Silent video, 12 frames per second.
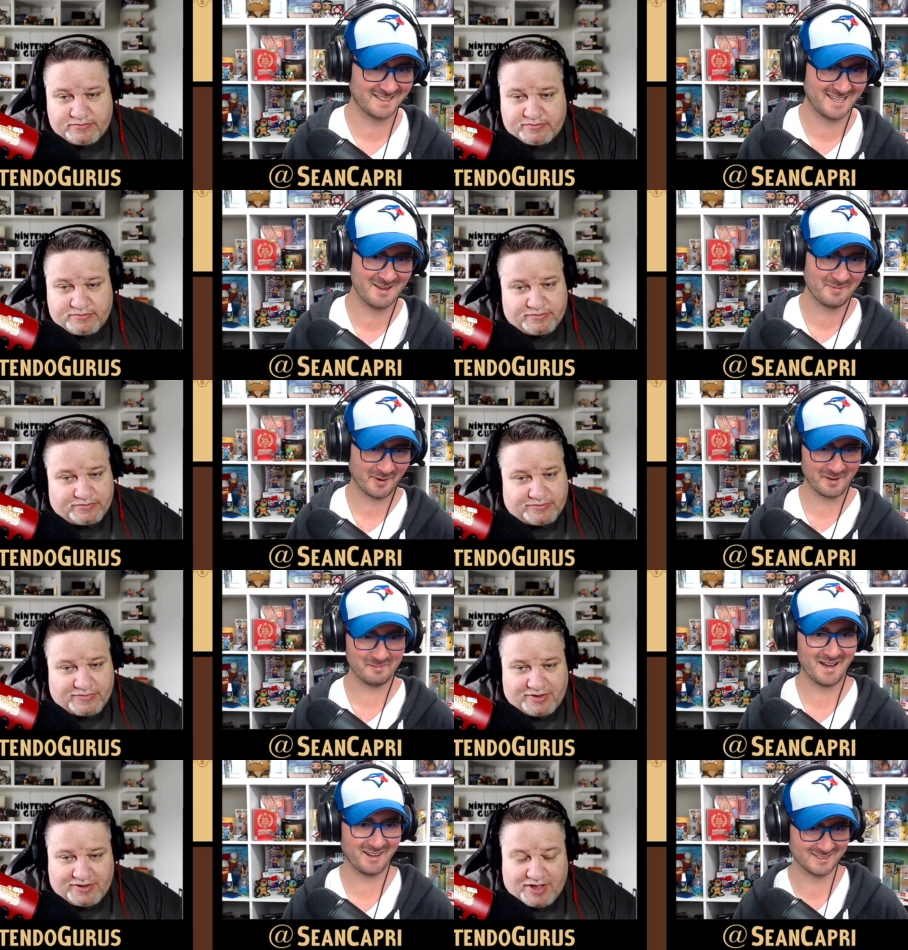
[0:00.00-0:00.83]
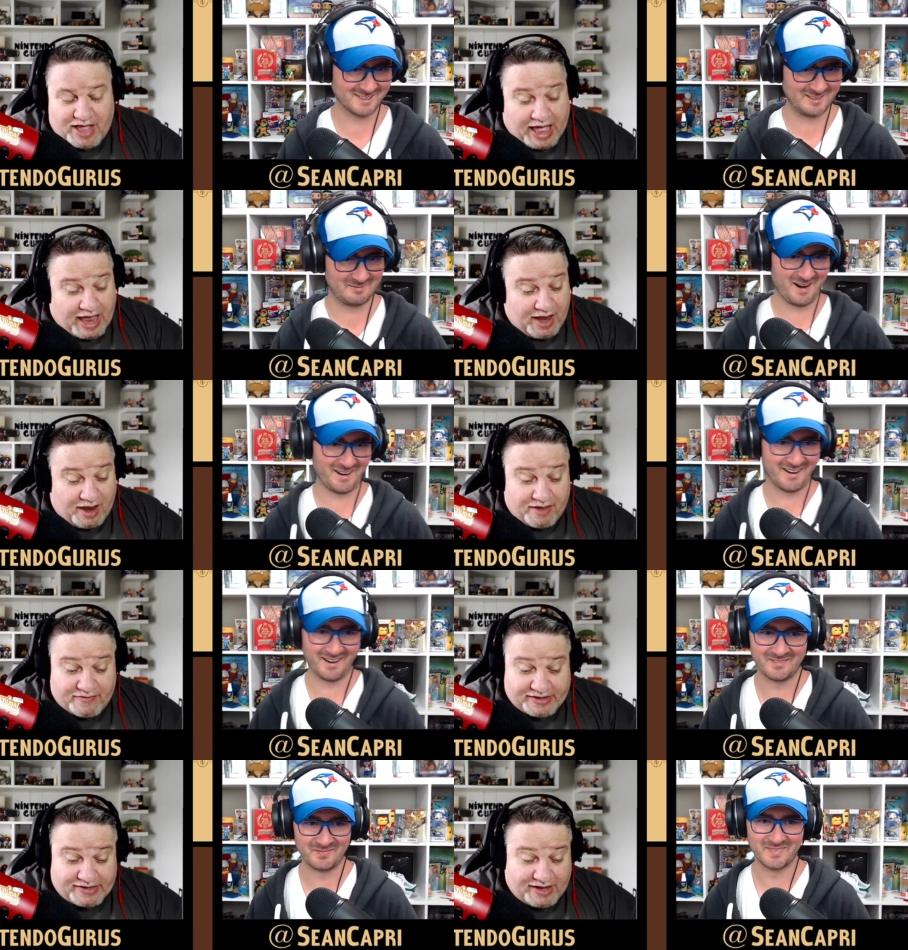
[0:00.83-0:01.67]
Speaker 1: keyboard and mouse. I love
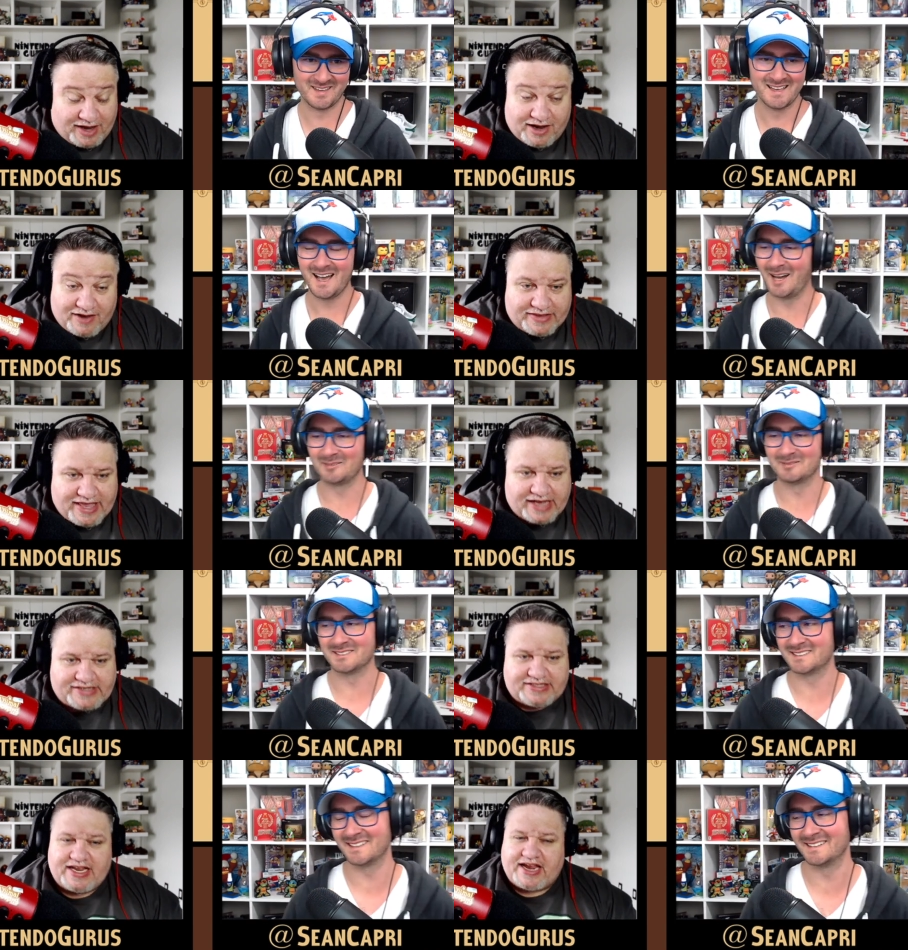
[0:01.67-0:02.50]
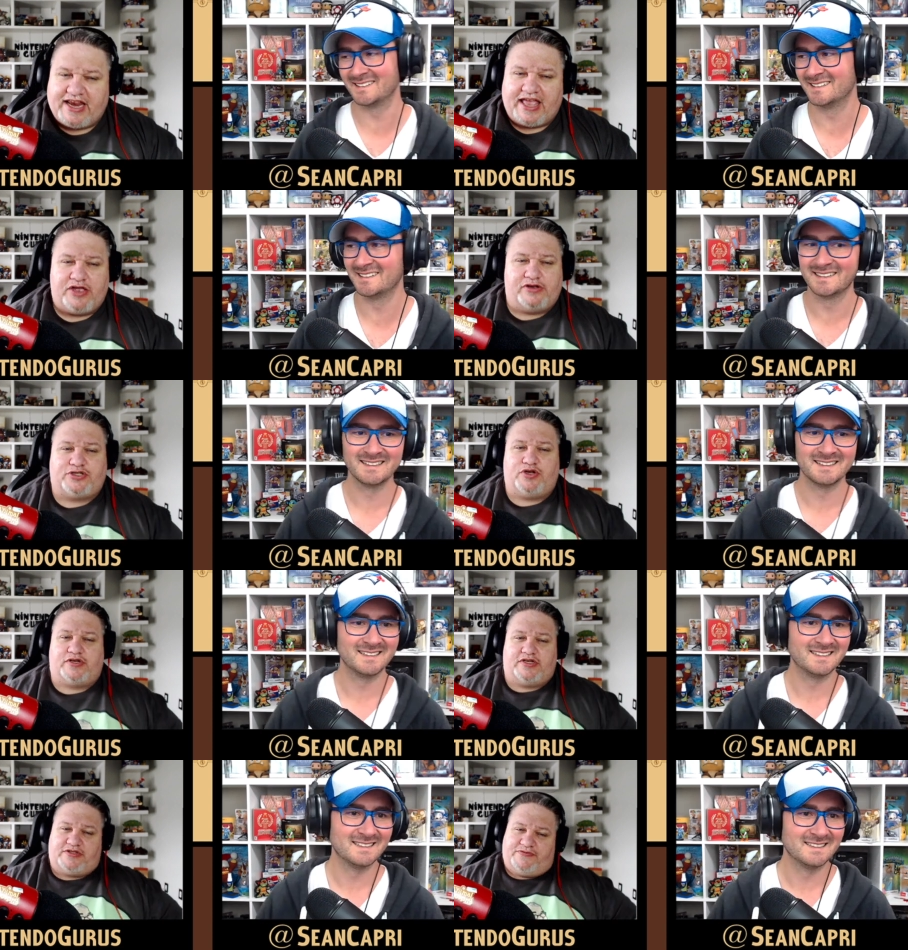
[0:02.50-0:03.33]
Mario. it.
Speaker 2: I love it. Takes a second to get used to
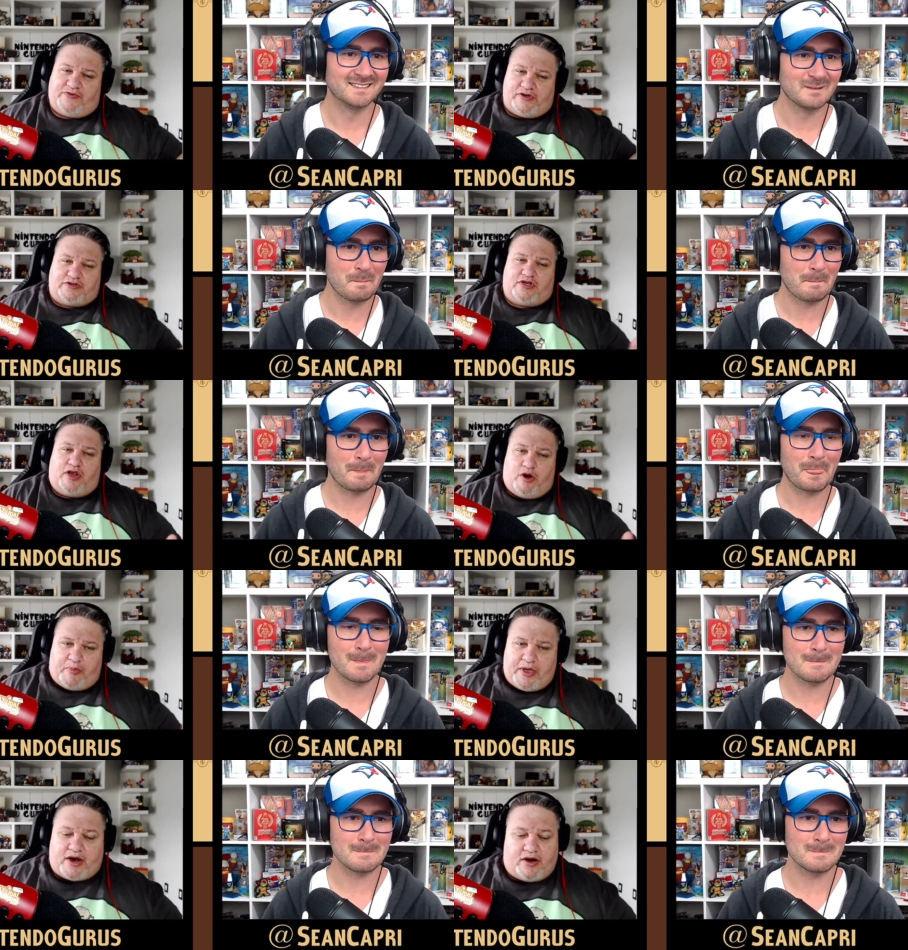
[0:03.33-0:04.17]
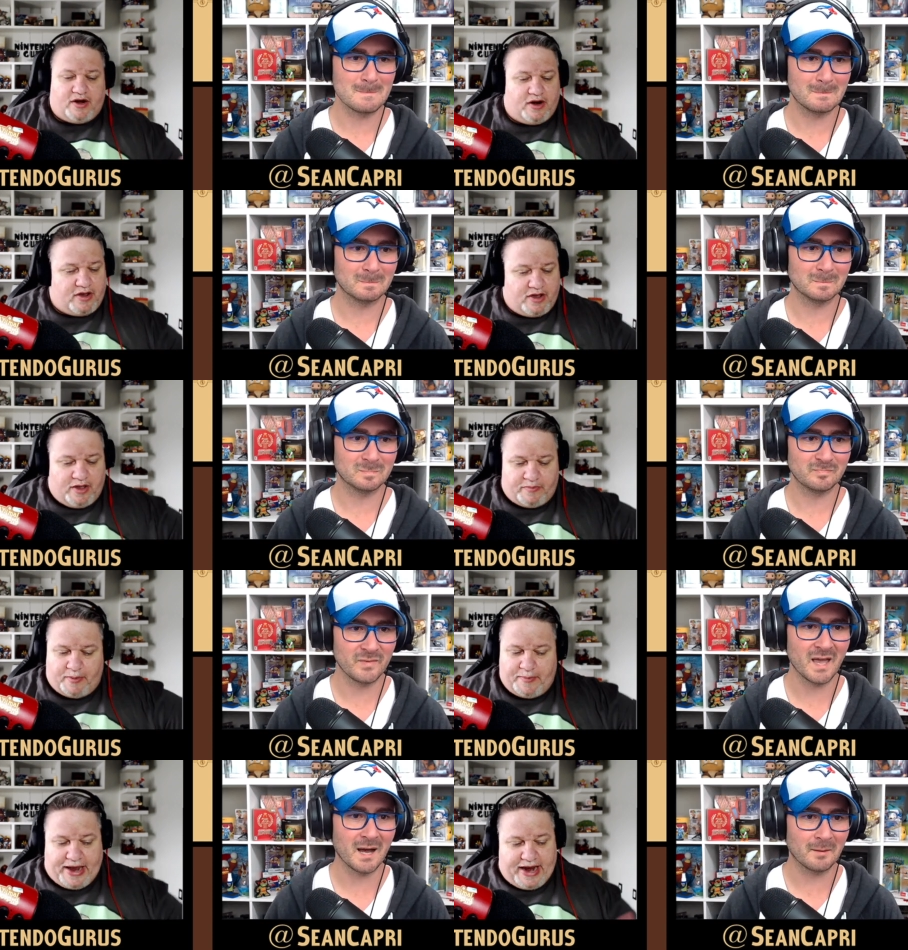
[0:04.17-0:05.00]
because it feels a little bigger,
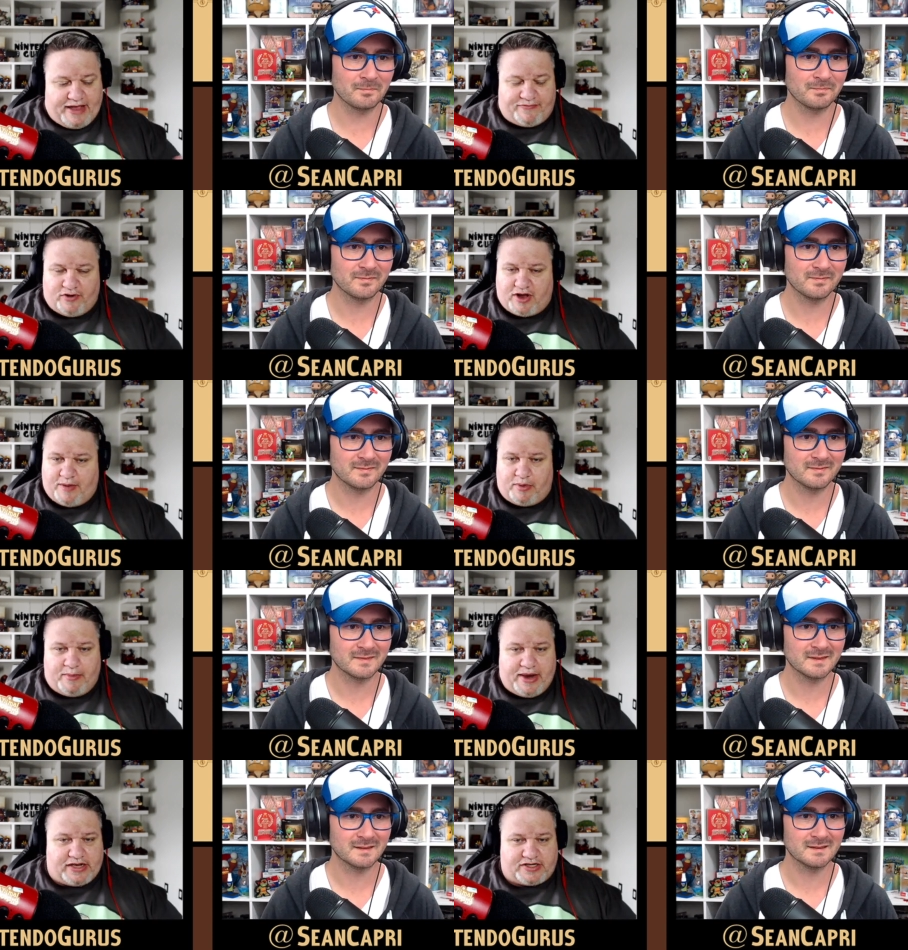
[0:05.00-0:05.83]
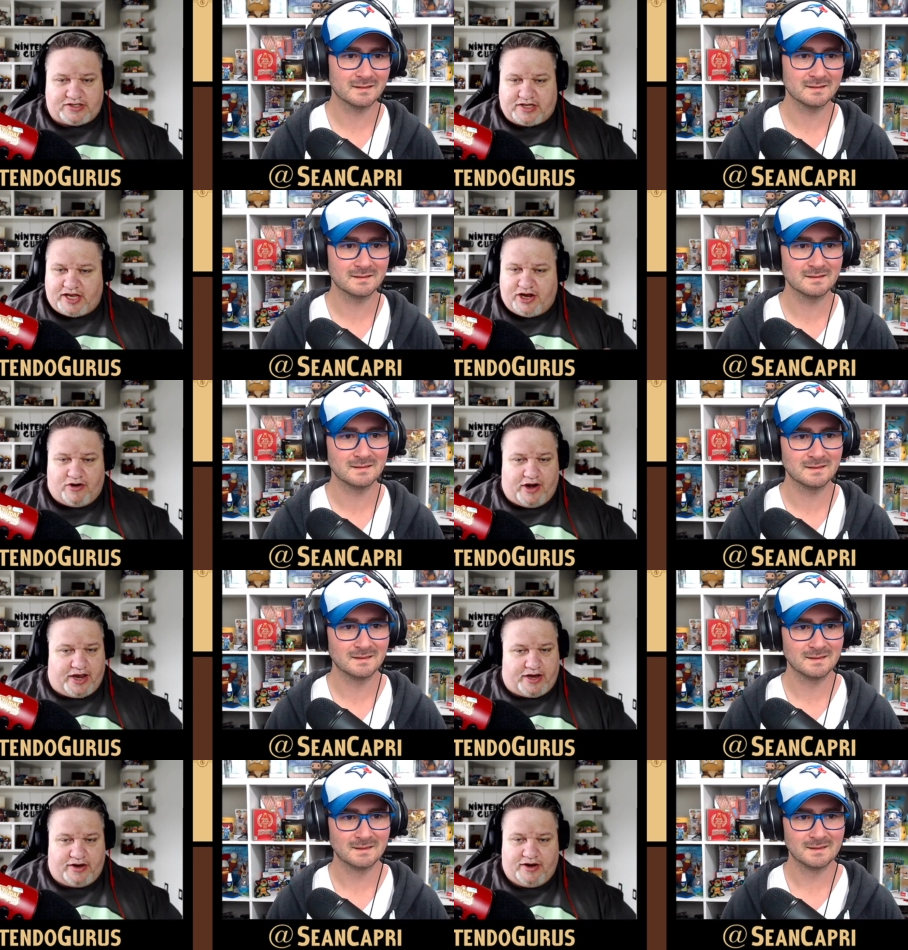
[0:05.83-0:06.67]
but man, yeah. after a couple of minutes, it's like you're
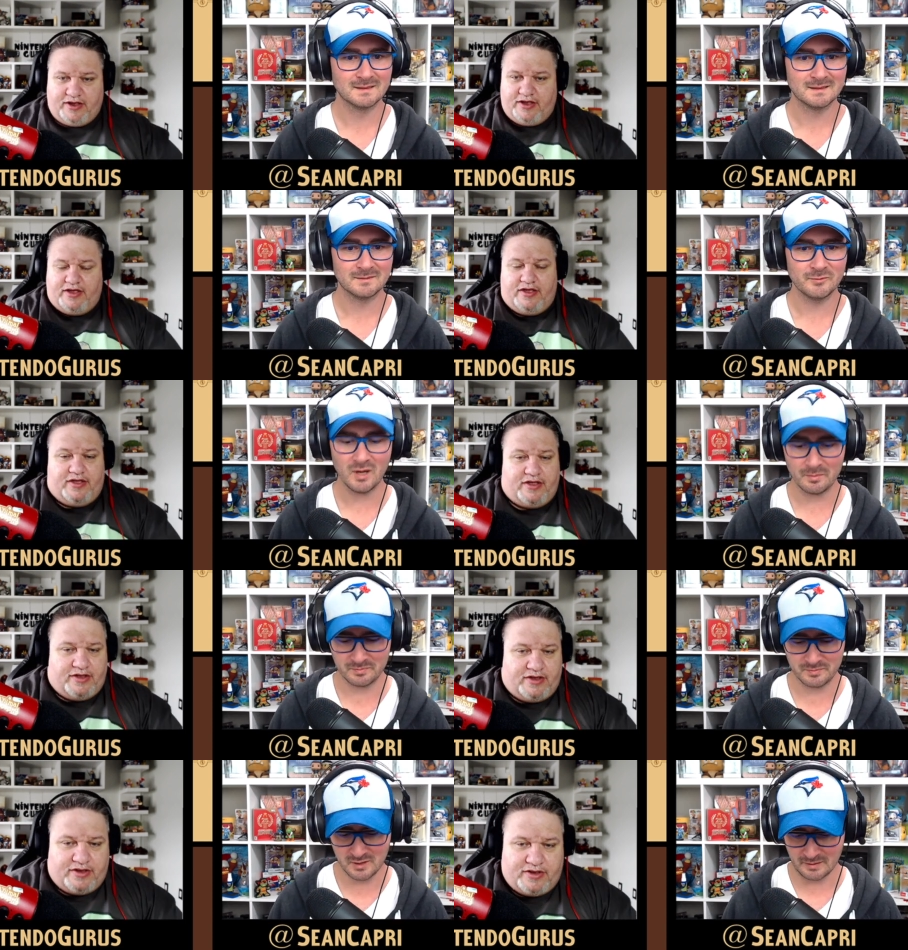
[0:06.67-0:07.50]
in.
Speaker 1: You got you